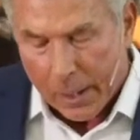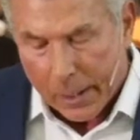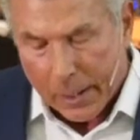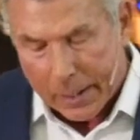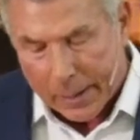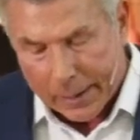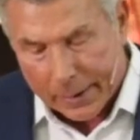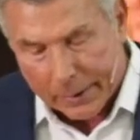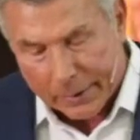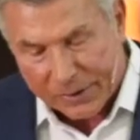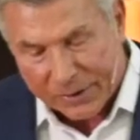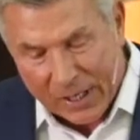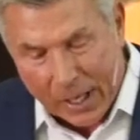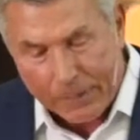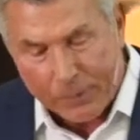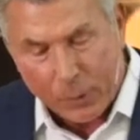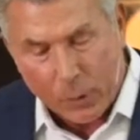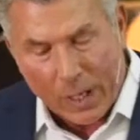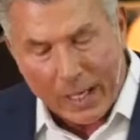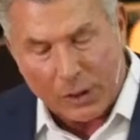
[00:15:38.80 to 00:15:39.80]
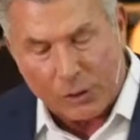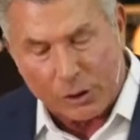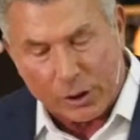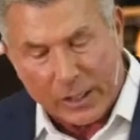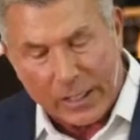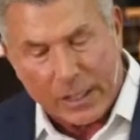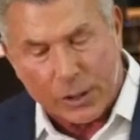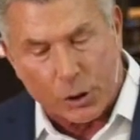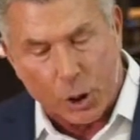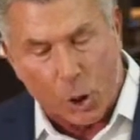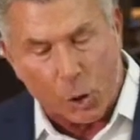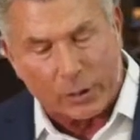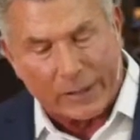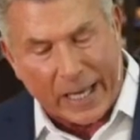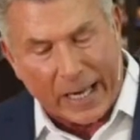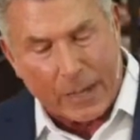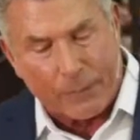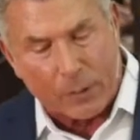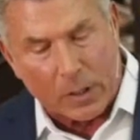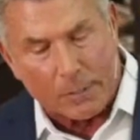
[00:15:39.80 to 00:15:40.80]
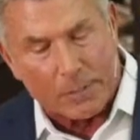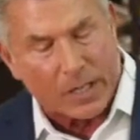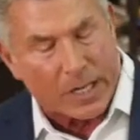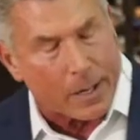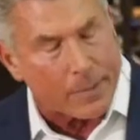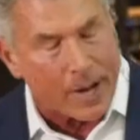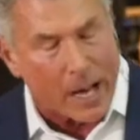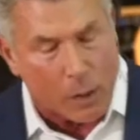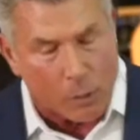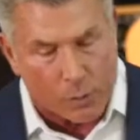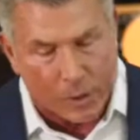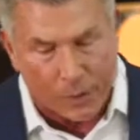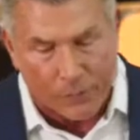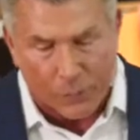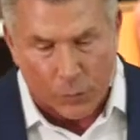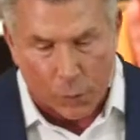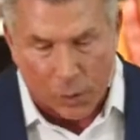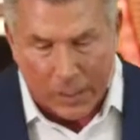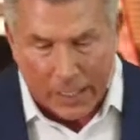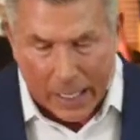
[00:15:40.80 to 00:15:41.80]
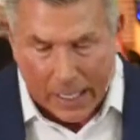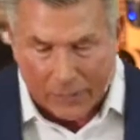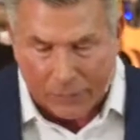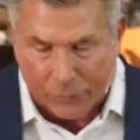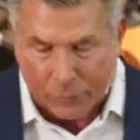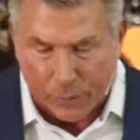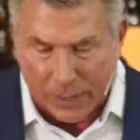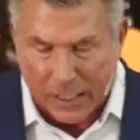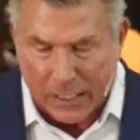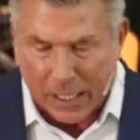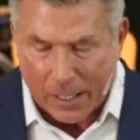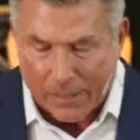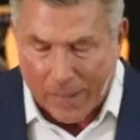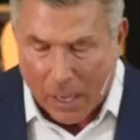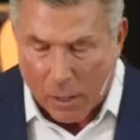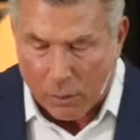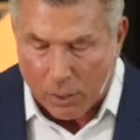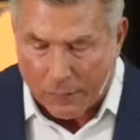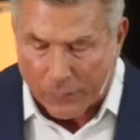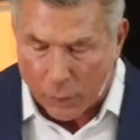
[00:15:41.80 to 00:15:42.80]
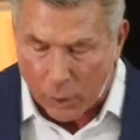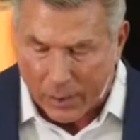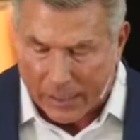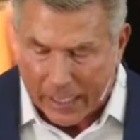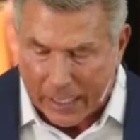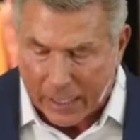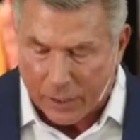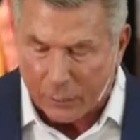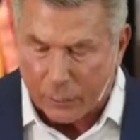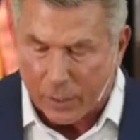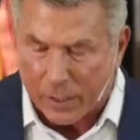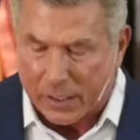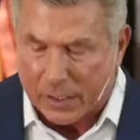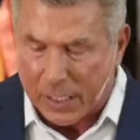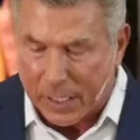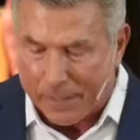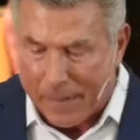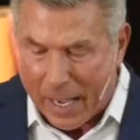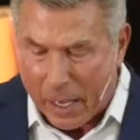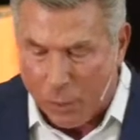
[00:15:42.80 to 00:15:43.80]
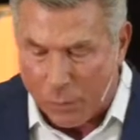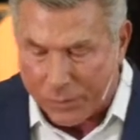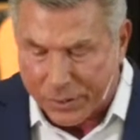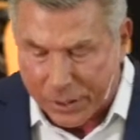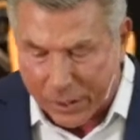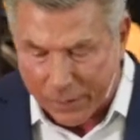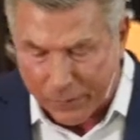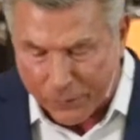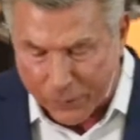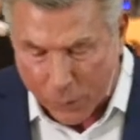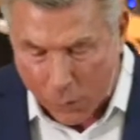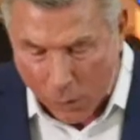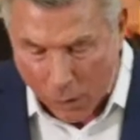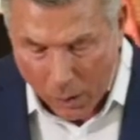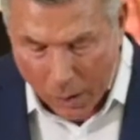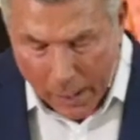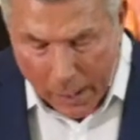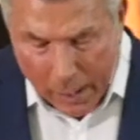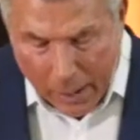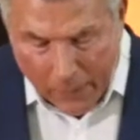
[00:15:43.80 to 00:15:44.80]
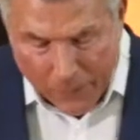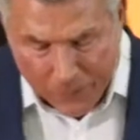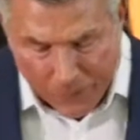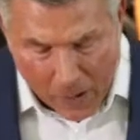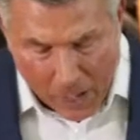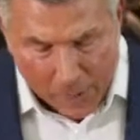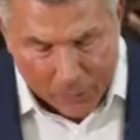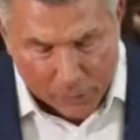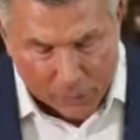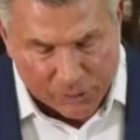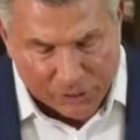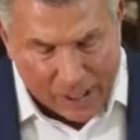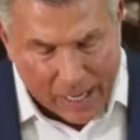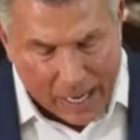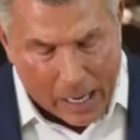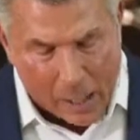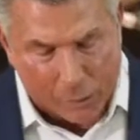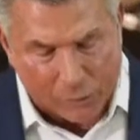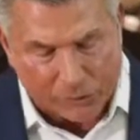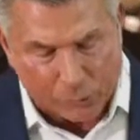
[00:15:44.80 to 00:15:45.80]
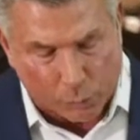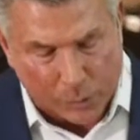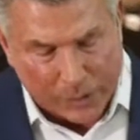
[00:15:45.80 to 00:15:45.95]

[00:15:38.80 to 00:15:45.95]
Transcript: Uh, separation. He told Abram, Come out of your country, come out of your kindred, come out of your father's house.